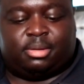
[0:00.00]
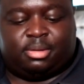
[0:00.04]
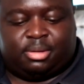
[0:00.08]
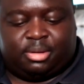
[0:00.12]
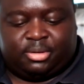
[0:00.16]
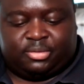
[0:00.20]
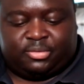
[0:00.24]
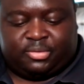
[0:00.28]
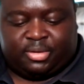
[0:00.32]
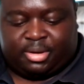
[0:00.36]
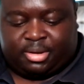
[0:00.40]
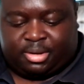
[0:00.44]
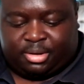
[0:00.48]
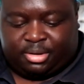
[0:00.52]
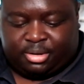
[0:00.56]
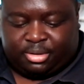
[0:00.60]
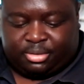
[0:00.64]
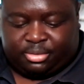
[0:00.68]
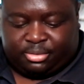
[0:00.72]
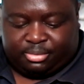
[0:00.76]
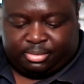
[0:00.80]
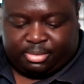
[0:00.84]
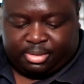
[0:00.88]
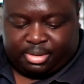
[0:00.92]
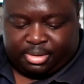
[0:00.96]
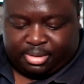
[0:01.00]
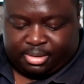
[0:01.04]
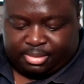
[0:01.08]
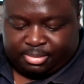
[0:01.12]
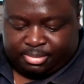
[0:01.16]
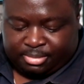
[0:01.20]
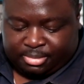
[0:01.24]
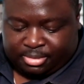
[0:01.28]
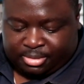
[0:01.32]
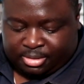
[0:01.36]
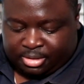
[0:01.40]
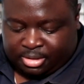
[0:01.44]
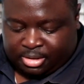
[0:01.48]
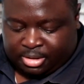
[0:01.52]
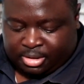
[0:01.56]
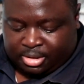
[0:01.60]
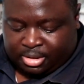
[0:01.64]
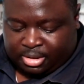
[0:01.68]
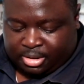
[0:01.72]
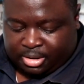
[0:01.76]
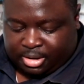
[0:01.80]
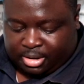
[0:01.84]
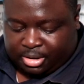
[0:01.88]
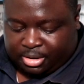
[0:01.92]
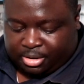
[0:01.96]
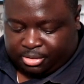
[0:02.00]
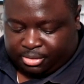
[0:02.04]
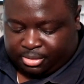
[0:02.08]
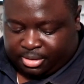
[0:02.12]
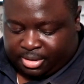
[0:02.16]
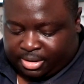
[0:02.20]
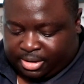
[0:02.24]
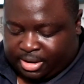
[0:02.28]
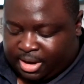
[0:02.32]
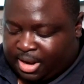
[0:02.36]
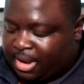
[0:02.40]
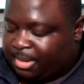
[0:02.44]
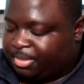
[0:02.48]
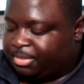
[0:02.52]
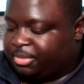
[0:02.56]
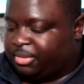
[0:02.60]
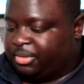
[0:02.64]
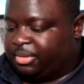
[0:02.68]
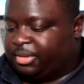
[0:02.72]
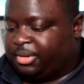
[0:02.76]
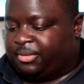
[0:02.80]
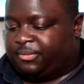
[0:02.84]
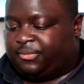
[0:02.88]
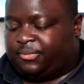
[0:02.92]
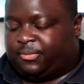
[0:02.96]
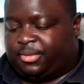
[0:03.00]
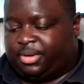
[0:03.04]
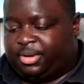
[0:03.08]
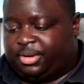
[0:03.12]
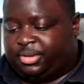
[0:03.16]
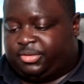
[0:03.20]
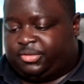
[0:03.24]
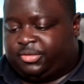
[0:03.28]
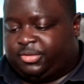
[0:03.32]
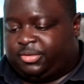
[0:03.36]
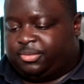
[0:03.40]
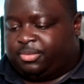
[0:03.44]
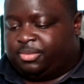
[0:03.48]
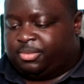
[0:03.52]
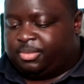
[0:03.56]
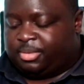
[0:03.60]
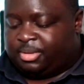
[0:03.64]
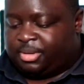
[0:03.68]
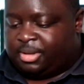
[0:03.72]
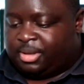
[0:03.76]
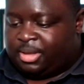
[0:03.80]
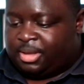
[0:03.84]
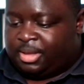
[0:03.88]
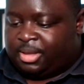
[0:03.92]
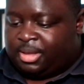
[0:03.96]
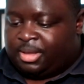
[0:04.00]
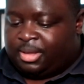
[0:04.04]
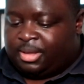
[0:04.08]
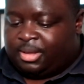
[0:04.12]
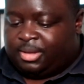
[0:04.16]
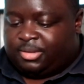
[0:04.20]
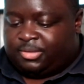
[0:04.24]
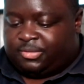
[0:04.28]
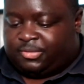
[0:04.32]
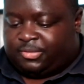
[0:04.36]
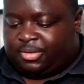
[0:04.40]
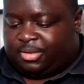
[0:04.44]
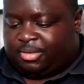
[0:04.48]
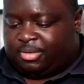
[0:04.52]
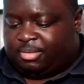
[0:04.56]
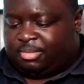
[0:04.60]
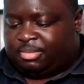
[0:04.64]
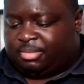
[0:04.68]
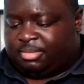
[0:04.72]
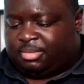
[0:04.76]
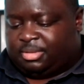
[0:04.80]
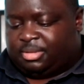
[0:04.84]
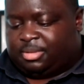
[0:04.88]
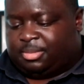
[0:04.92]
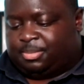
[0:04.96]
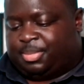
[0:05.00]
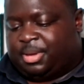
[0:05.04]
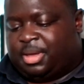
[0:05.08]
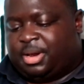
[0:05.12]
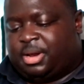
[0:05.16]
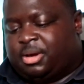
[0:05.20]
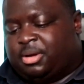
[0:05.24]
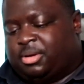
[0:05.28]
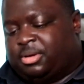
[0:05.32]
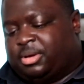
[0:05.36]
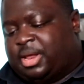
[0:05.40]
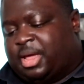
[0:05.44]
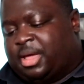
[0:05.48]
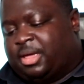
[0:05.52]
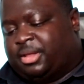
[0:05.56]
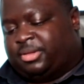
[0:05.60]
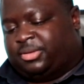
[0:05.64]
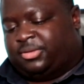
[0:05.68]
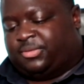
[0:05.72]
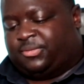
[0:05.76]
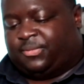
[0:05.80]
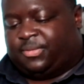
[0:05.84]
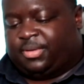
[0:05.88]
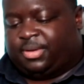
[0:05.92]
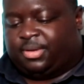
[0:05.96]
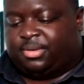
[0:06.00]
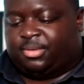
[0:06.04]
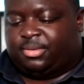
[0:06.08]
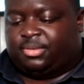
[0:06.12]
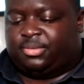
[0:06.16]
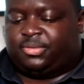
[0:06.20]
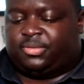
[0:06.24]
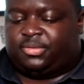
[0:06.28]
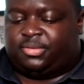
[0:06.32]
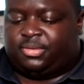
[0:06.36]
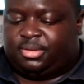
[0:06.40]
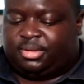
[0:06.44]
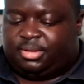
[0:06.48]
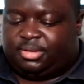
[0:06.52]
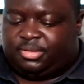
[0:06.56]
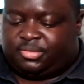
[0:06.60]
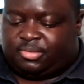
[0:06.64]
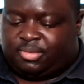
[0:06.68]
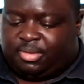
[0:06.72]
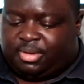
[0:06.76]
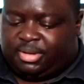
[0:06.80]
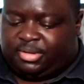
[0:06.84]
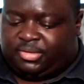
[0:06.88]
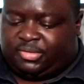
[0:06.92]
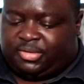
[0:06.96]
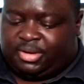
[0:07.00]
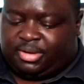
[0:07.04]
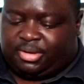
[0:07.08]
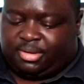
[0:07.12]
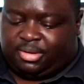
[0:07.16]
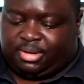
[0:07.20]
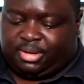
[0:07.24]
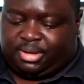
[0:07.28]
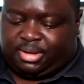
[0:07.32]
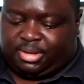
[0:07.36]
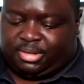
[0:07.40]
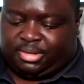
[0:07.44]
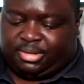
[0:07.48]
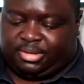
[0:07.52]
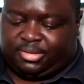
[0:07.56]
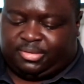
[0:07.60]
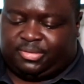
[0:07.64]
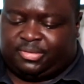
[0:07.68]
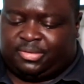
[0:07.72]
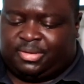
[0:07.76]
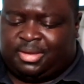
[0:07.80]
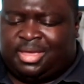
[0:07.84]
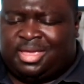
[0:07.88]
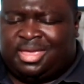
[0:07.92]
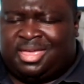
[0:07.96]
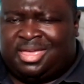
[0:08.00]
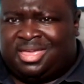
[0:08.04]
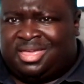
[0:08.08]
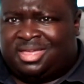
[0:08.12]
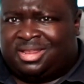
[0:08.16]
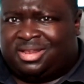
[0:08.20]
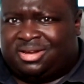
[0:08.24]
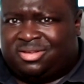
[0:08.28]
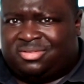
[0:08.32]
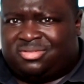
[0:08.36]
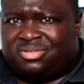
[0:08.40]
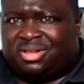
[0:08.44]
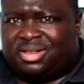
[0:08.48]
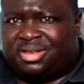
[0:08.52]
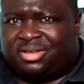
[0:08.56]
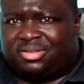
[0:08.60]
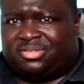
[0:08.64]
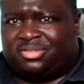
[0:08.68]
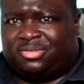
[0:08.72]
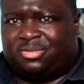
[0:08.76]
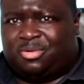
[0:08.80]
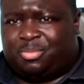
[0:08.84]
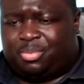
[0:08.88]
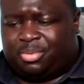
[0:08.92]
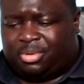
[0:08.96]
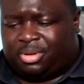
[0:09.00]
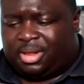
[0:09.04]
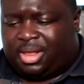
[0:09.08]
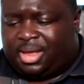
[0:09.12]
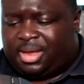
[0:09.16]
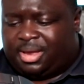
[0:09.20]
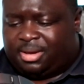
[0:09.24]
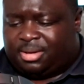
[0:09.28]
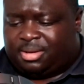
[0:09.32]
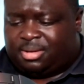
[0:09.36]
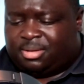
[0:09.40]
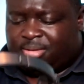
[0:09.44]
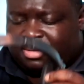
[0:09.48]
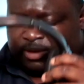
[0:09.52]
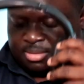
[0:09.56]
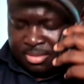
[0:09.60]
guess like another adapter there for you too. So depending on how this feels, let's go ahead and take a look at this. These are like super light.